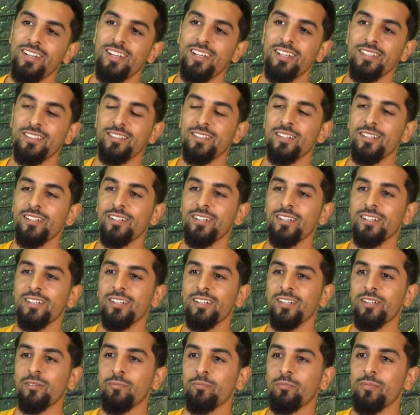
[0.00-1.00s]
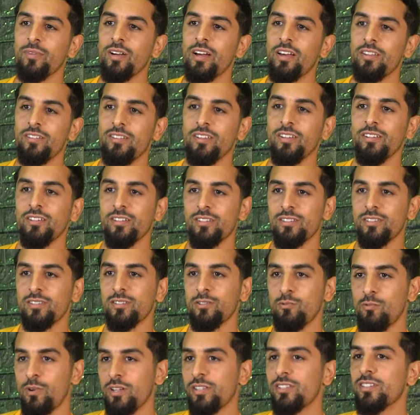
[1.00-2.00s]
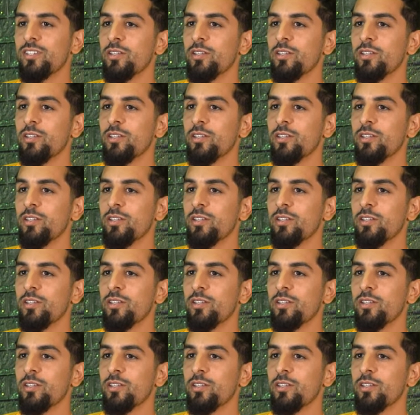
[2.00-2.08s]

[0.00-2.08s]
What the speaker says: And I think that's quite